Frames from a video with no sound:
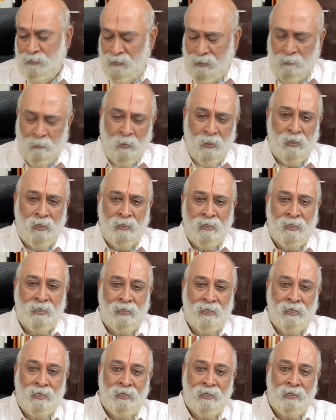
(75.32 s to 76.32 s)
Today
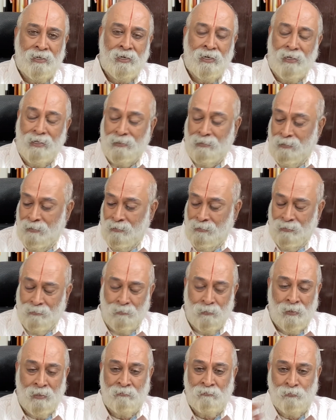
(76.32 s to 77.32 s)
morning I
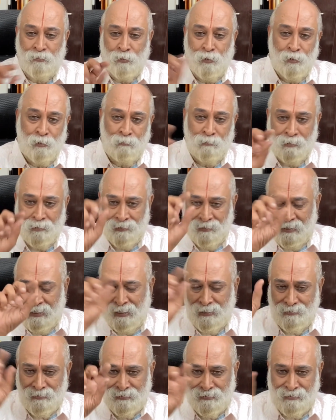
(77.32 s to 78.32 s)
had one forward,
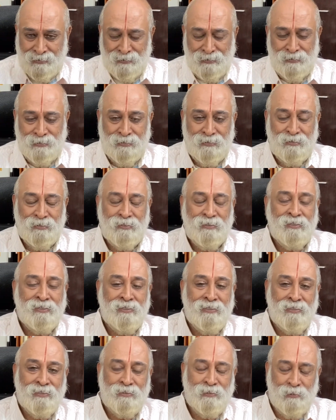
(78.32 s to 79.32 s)
nice.
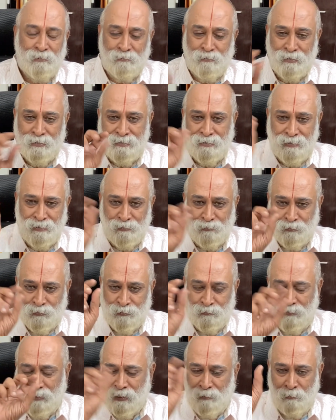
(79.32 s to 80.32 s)
It
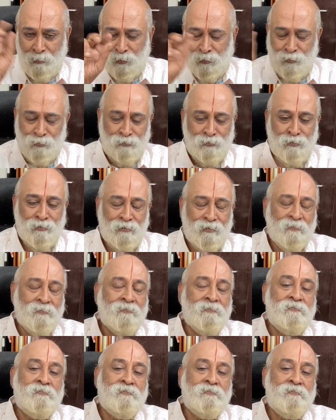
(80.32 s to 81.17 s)
was very beautiful.